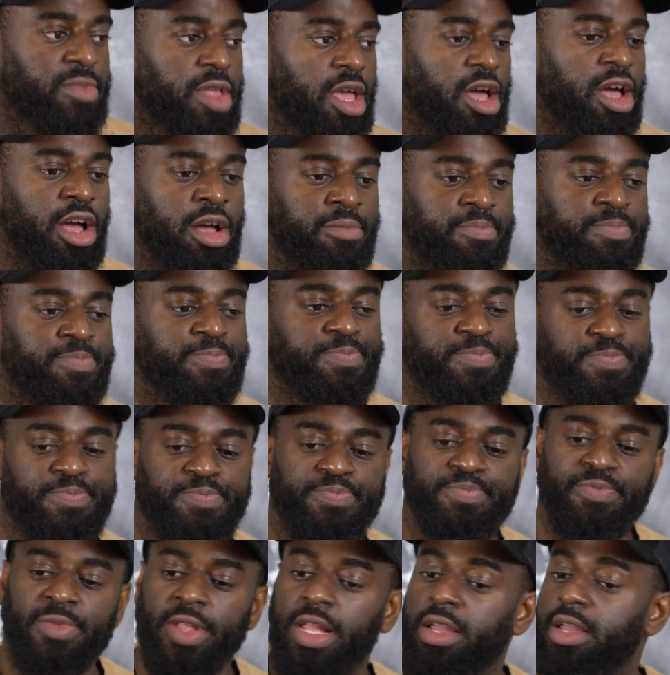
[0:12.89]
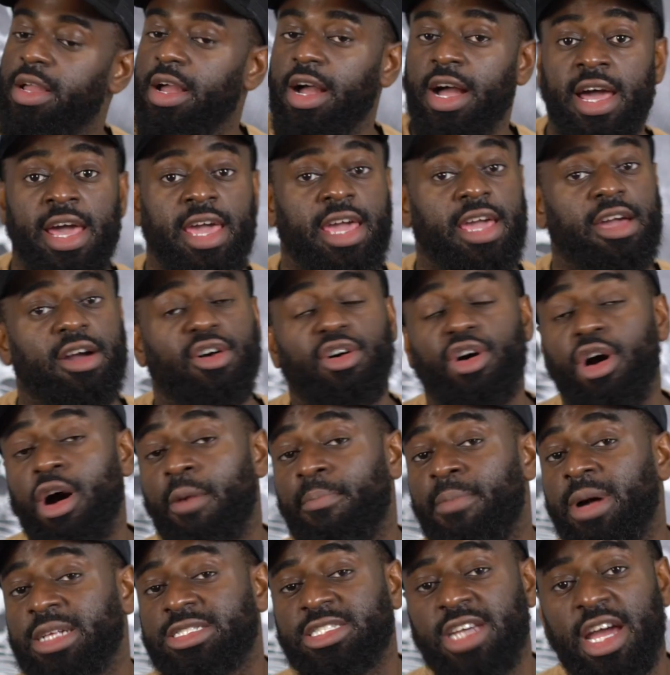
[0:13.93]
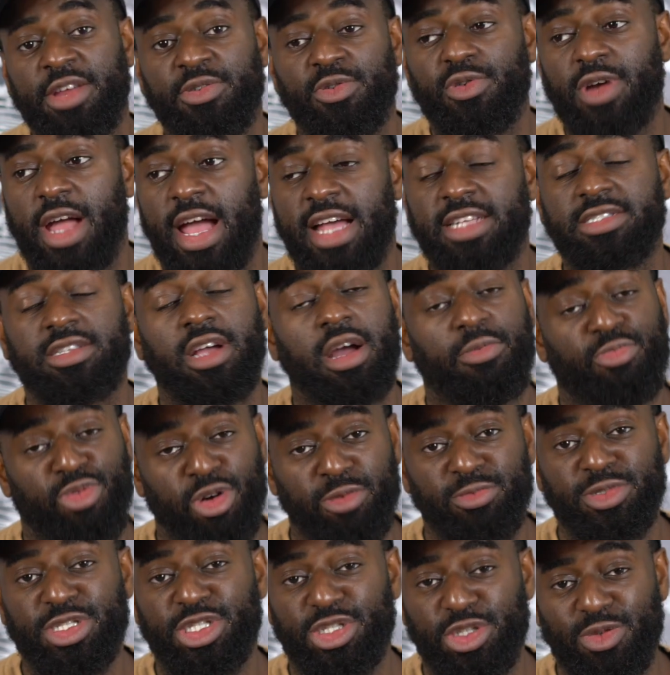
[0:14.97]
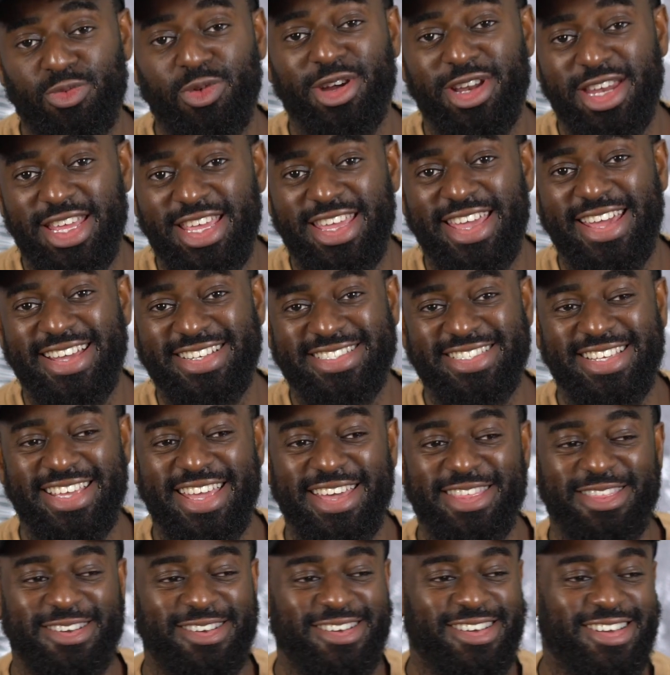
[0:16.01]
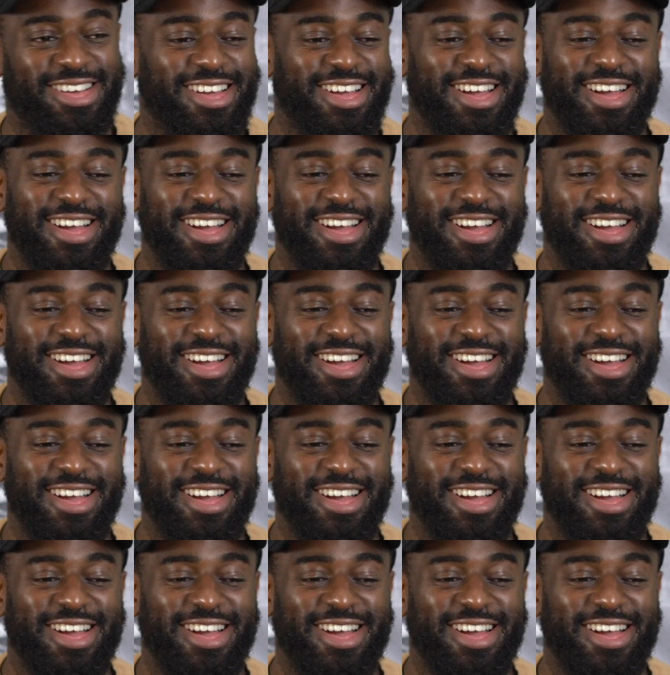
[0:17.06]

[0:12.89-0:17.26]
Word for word: Um, I on my channel, guys. I promise you, we're gonna get it together.